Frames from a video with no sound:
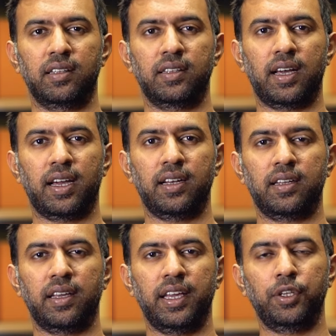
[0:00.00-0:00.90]

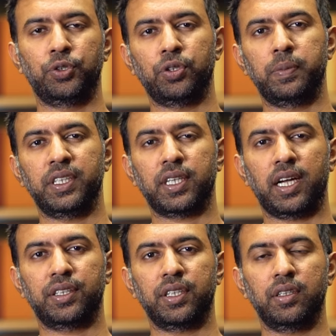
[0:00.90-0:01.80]
that, hey, you should be
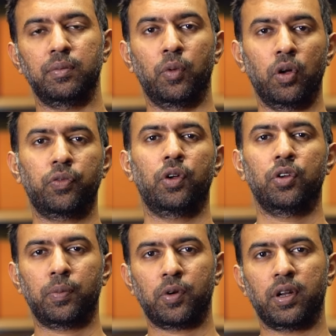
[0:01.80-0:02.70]
charging more for
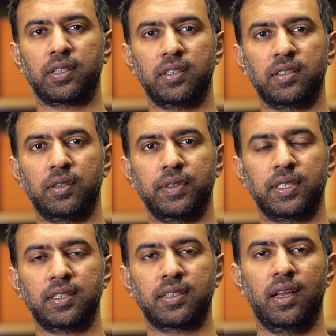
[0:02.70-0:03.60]
your products and
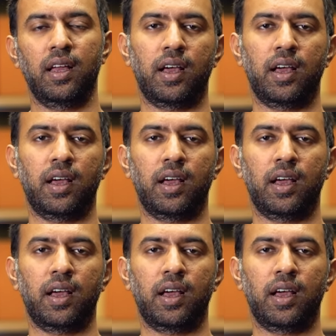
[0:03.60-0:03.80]
services,